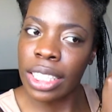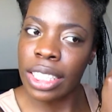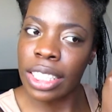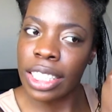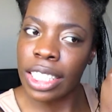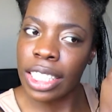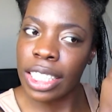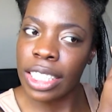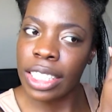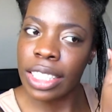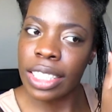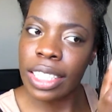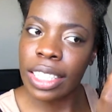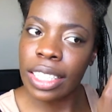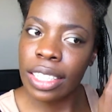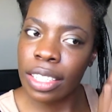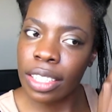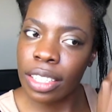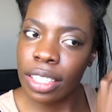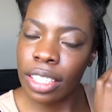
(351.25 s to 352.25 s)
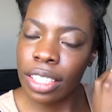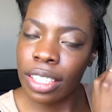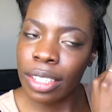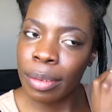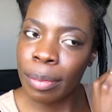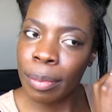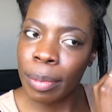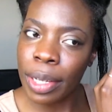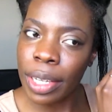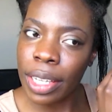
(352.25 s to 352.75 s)
stays
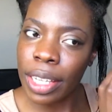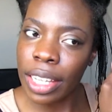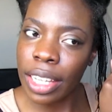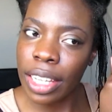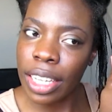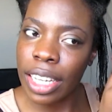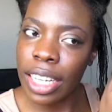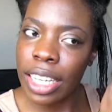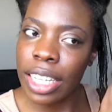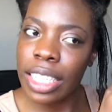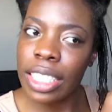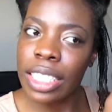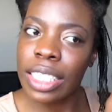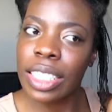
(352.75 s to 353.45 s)
in place.